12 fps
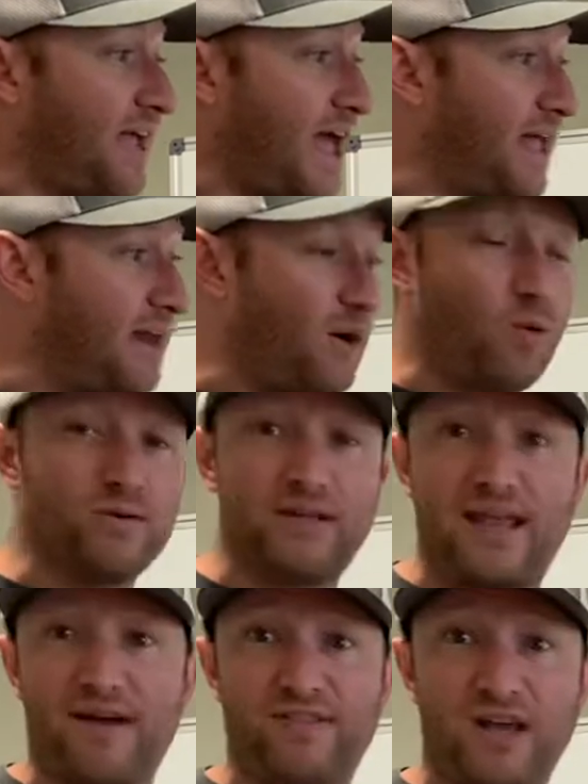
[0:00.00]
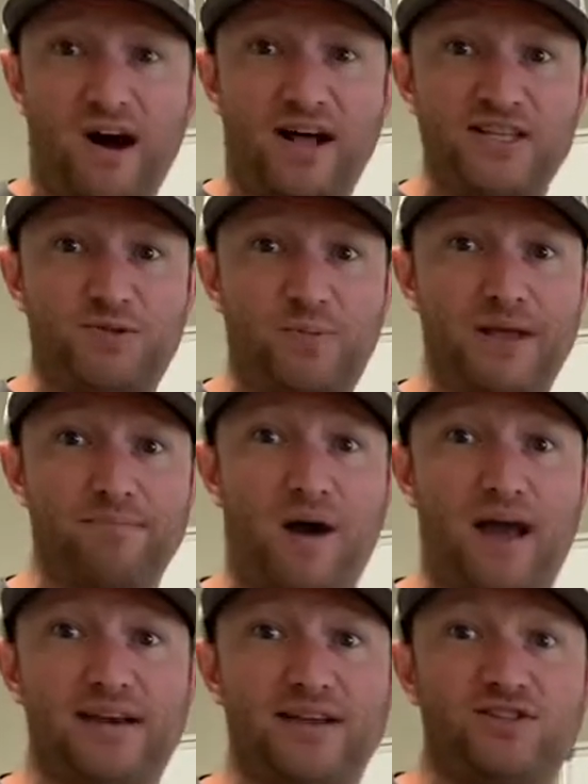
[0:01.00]
and only have the odds being
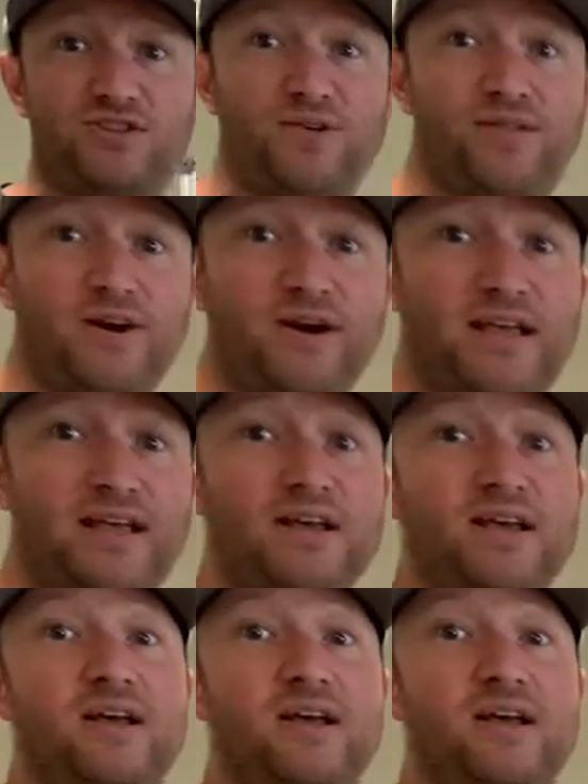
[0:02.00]
minus 230.